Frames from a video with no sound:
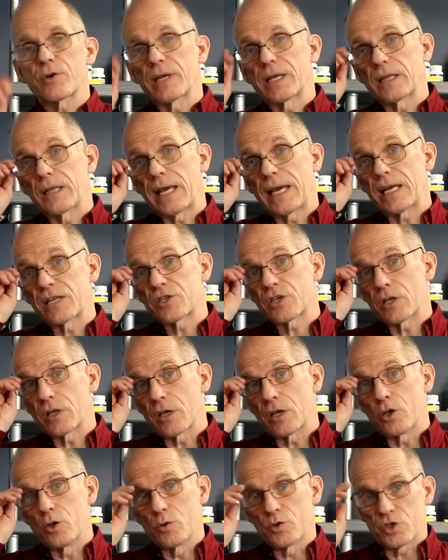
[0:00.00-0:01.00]
in Lansing
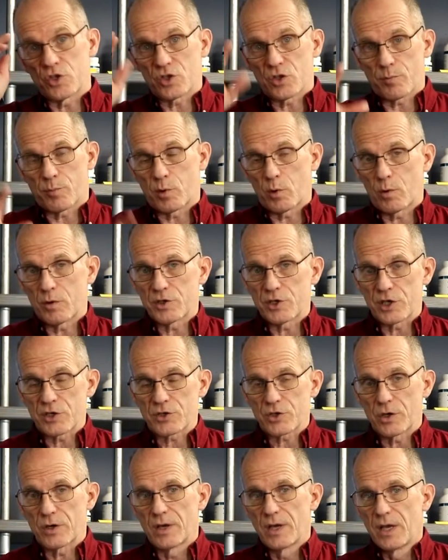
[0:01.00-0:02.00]
that uses the Pro
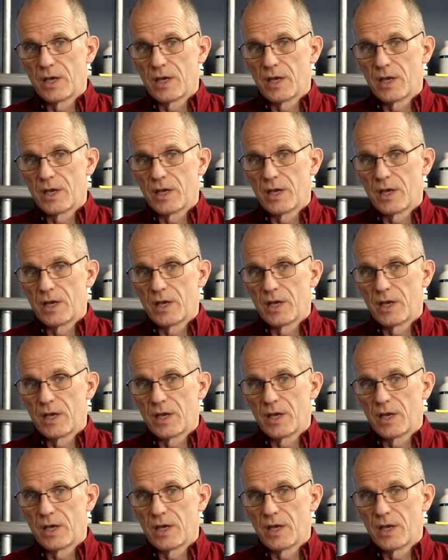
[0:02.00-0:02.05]
Adjuster.